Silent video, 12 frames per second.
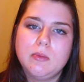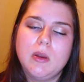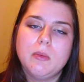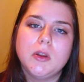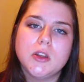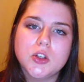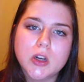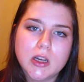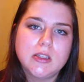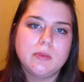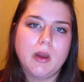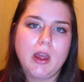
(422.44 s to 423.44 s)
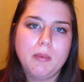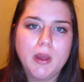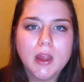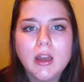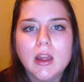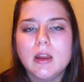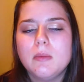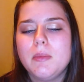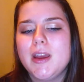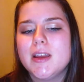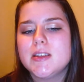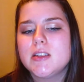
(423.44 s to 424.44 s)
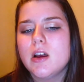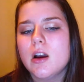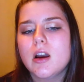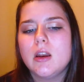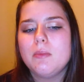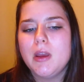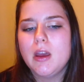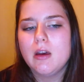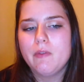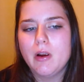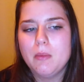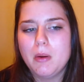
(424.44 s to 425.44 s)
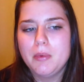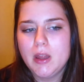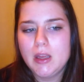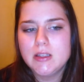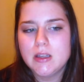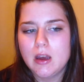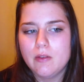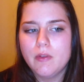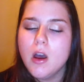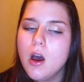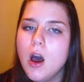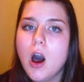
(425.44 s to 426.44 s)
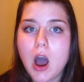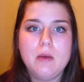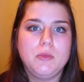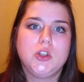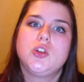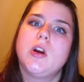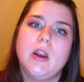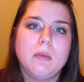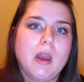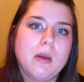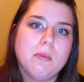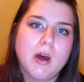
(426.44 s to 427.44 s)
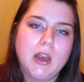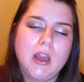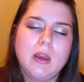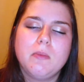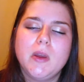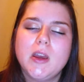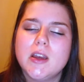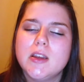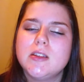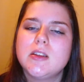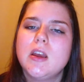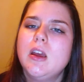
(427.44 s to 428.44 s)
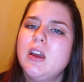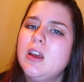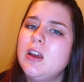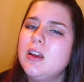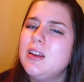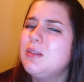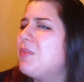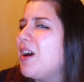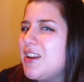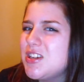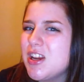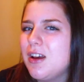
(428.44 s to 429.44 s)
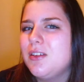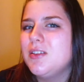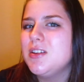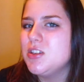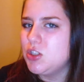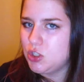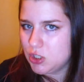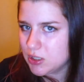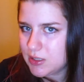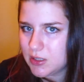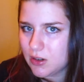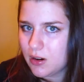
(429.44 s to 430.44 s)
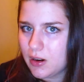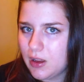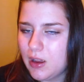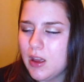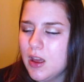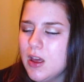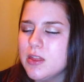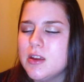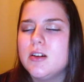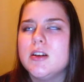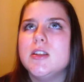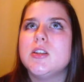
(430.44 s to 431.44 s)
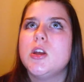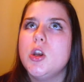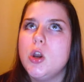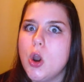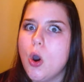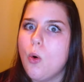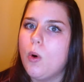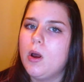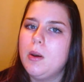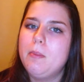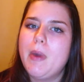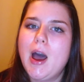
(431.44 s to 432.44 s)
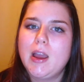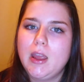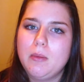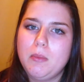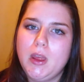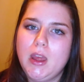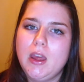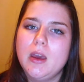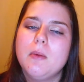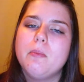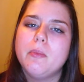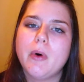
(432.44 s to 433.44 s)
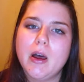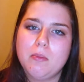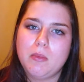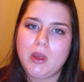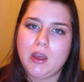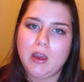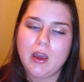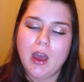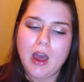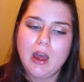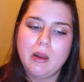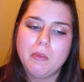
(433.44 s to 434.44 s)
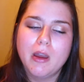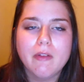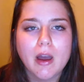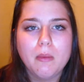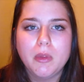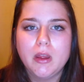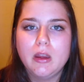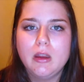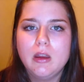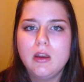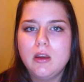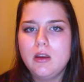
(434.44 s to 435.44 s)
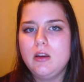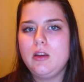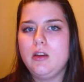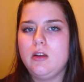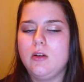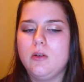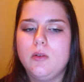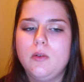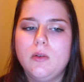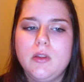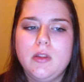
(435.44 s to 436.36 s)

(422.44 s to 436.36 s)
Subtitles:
to be able to trust my opinion, because it's not going to be from a place of I'm just trying to make money, because my channel is just starting. There is no one backing me but me and my family. You know,